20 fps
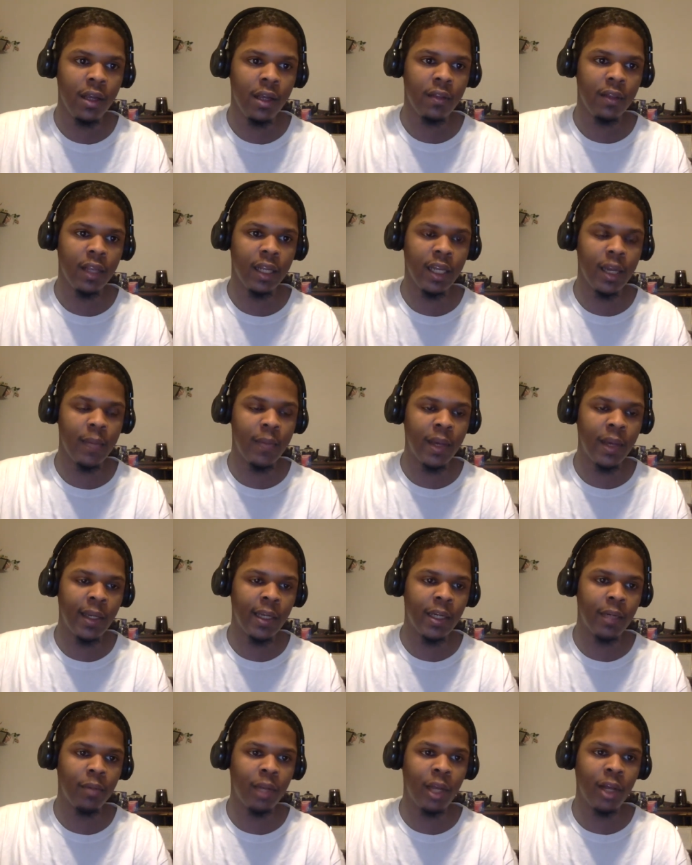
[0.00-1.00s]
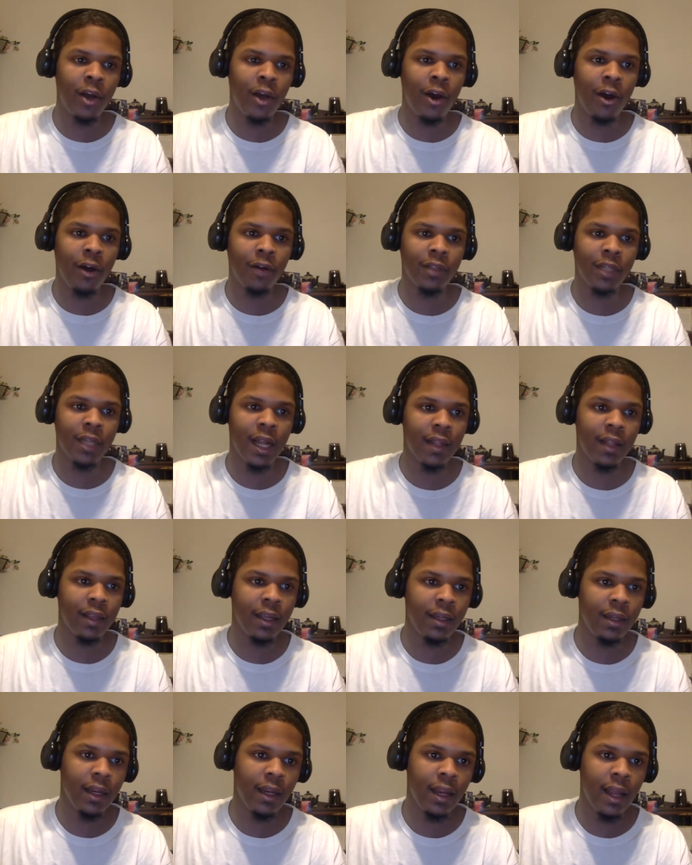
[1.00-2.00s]
that they've been in the playoffs, and I
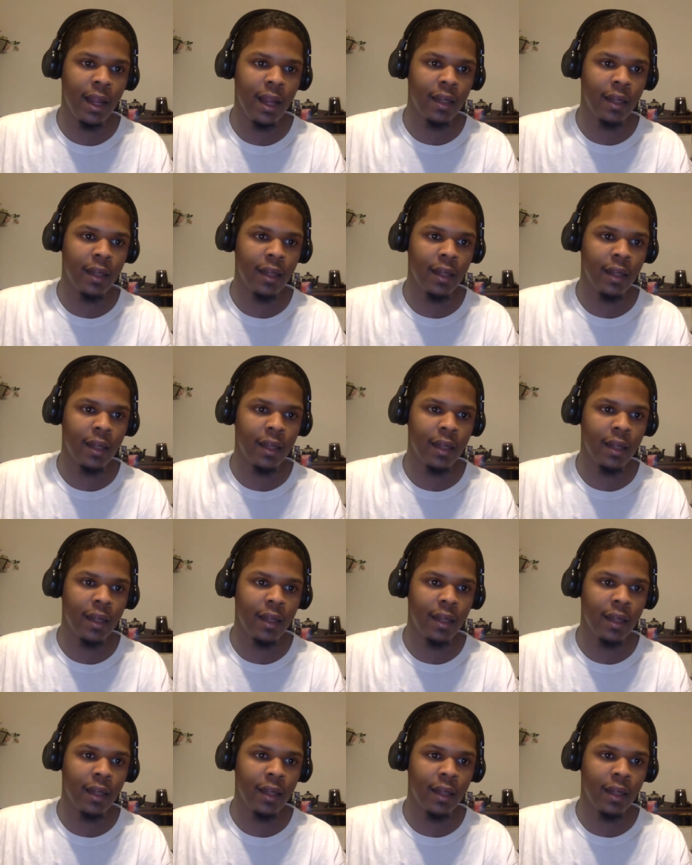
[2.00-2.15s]
think that they'll